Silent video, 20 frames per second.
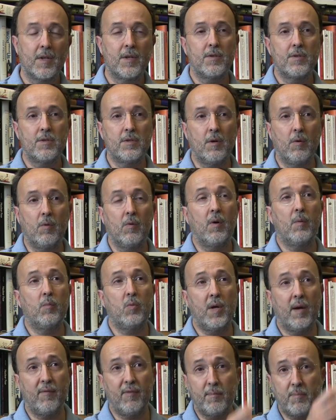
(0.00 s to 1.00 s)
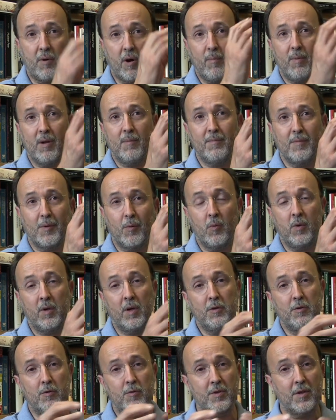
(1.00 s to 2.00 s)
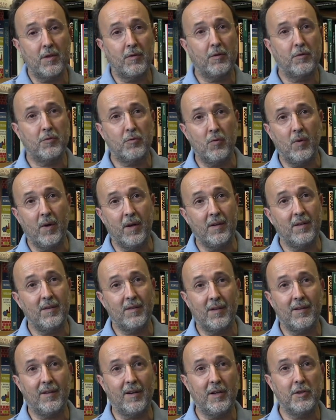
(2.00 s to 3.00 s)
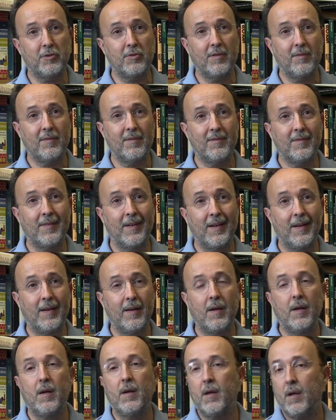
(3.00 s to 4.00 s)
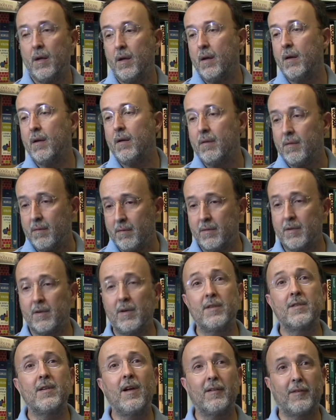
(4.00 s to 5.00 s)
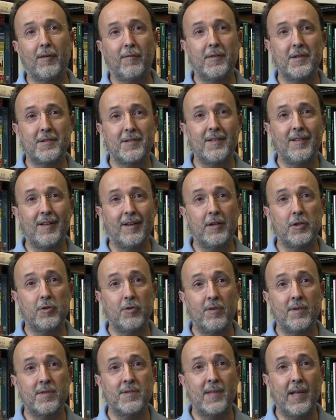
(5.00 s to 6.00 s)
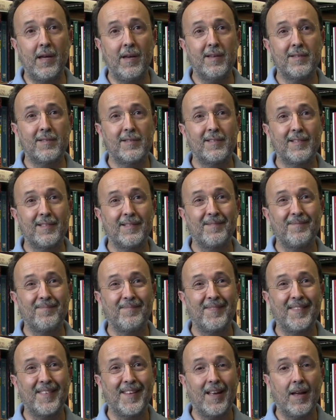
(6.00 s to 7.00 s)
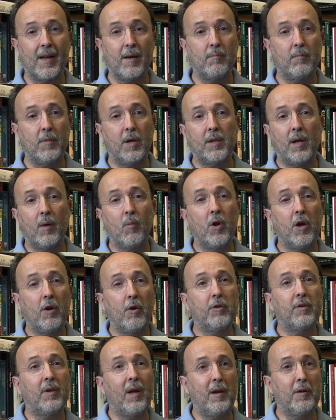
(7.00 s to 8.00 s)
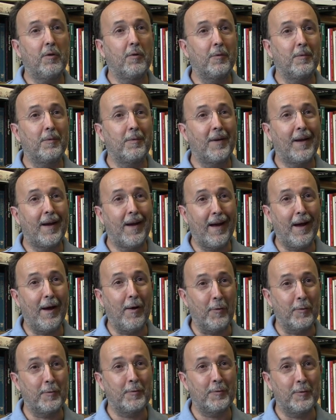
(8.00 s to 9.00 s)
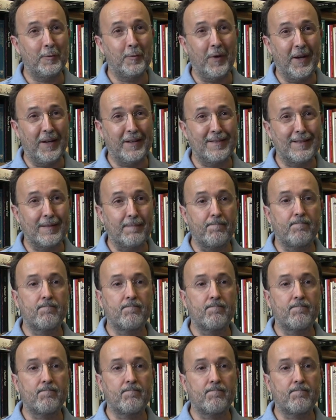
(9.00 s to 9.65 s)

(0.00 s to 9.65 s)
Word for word: So we have a problem, we reduce it to an integration. The result of this integration is this, but I will not tell you how to do it.